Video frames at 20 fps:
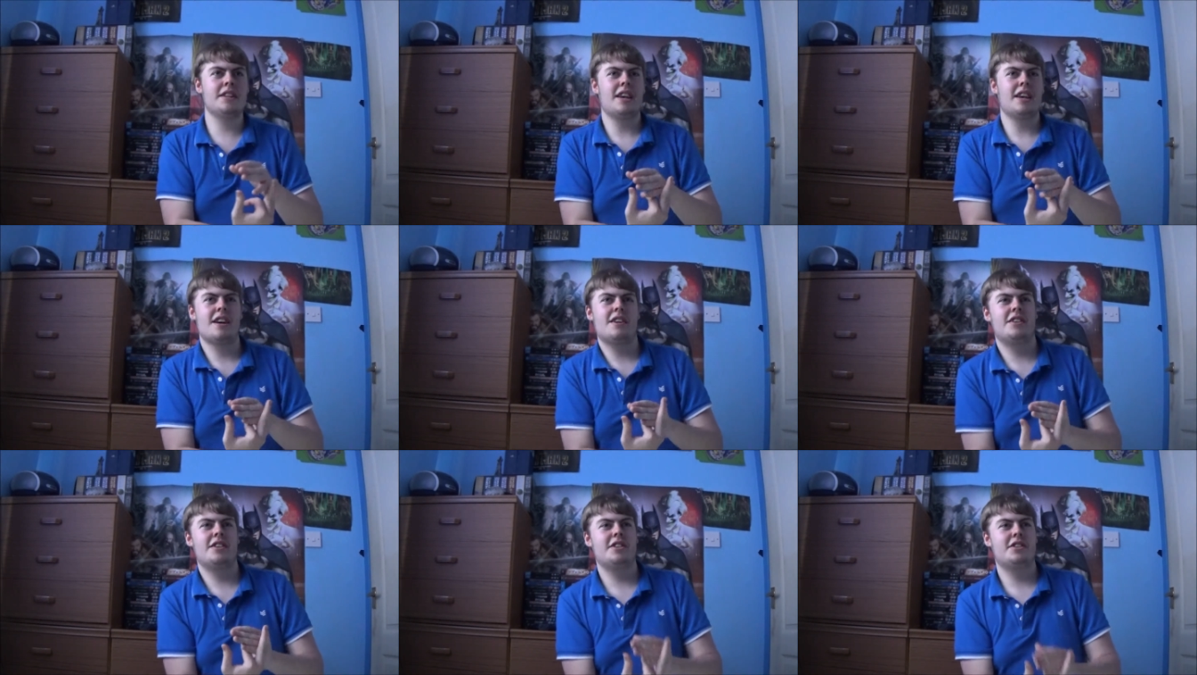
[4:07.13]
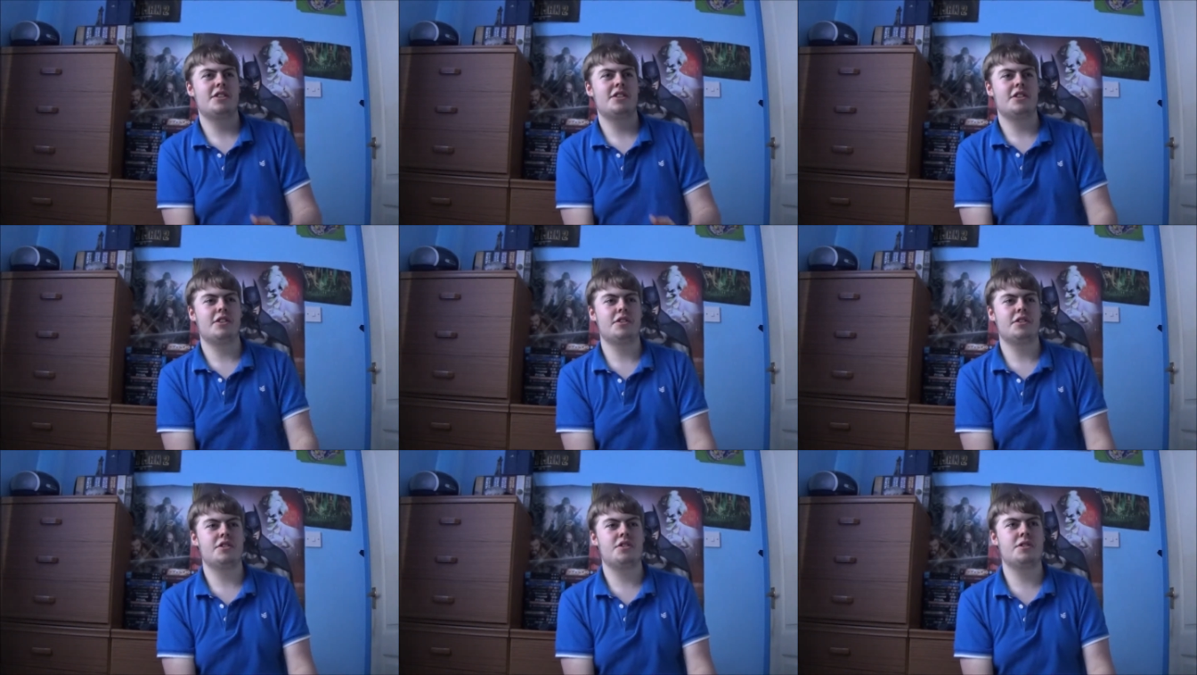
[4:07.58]
the
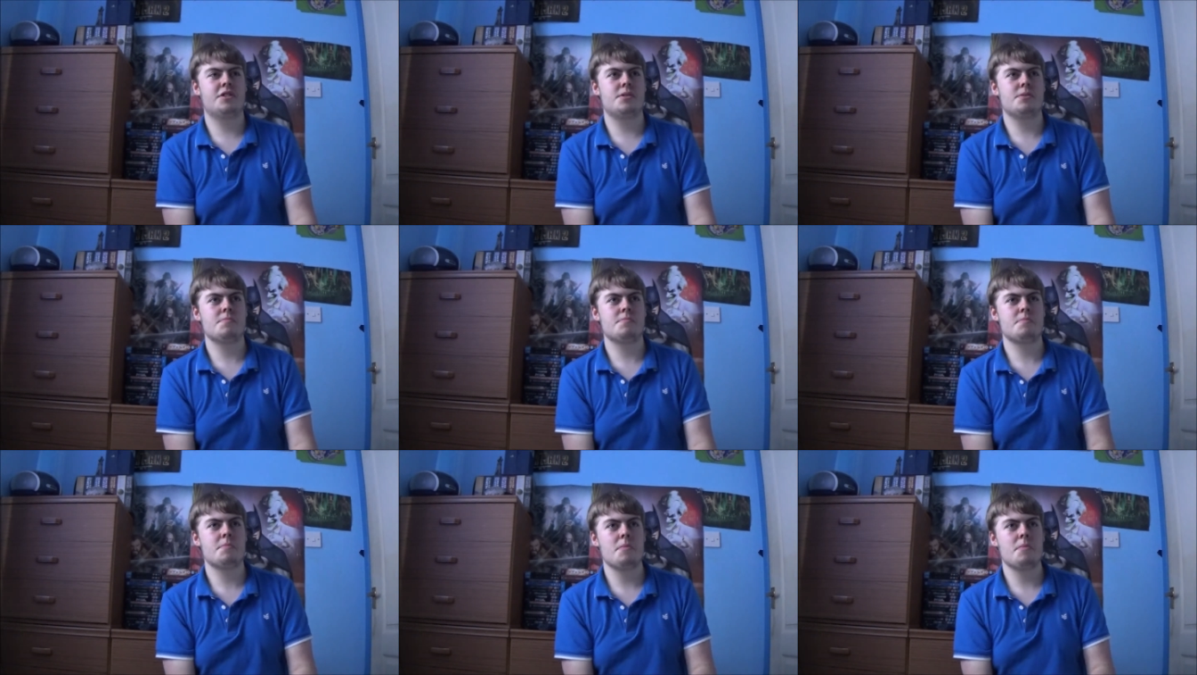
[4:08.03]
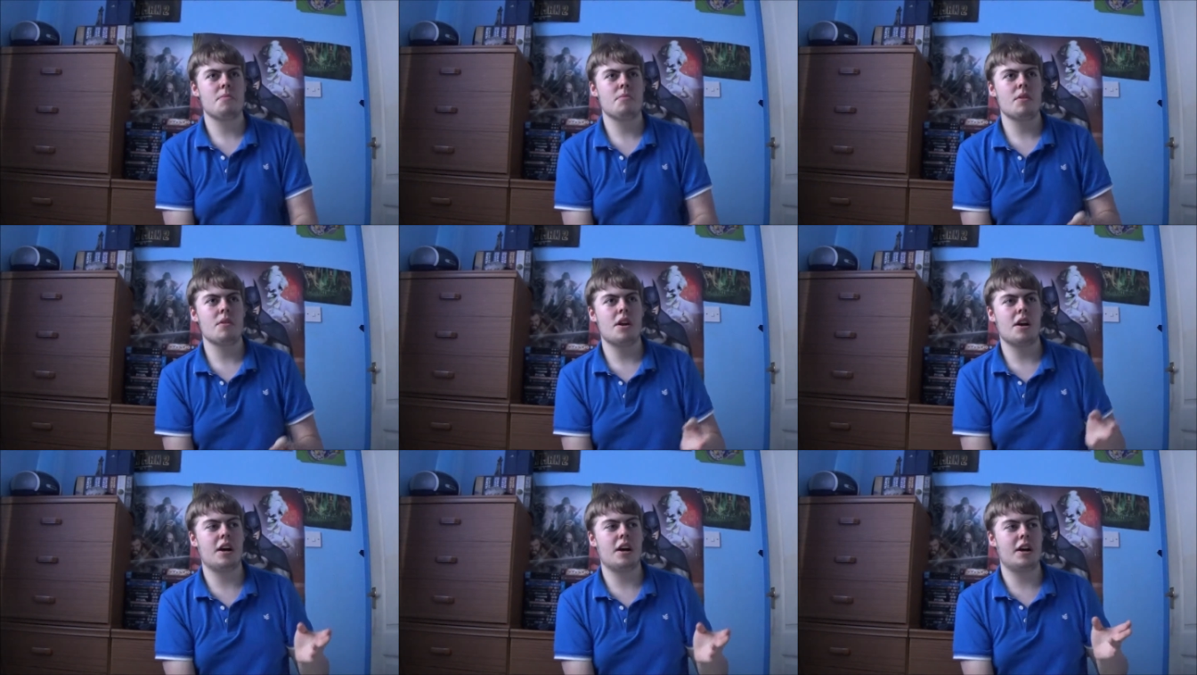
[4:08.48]
characters,
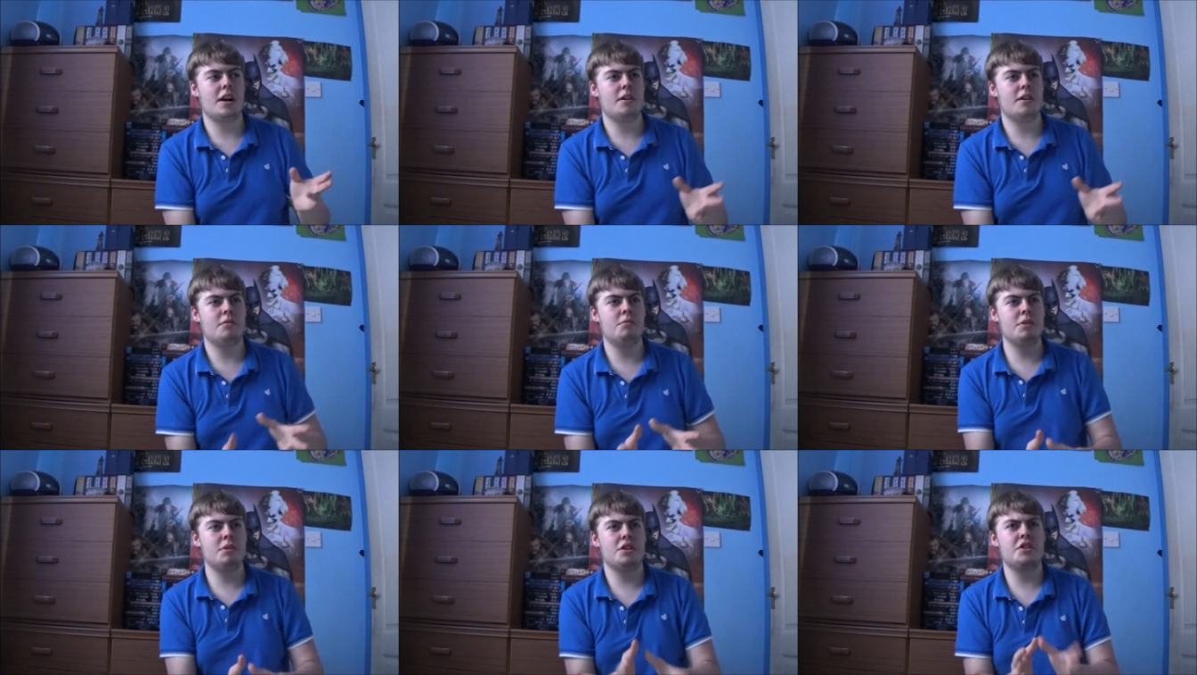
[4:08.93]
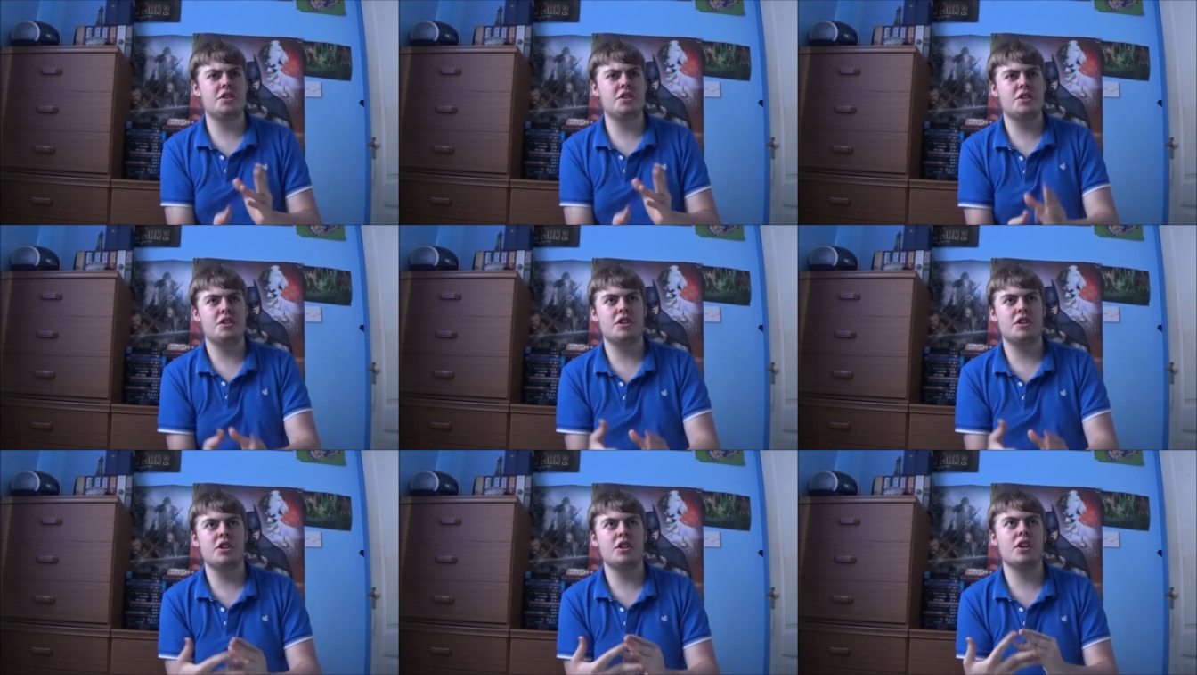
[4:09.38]
uh,
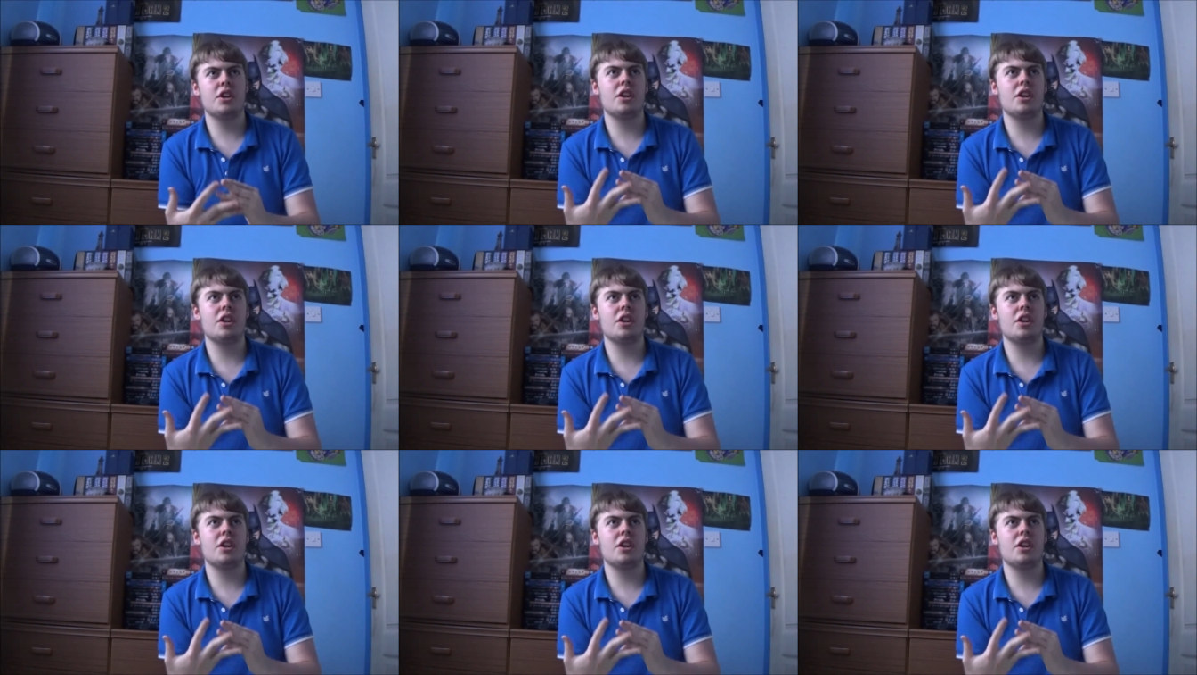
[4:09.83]
which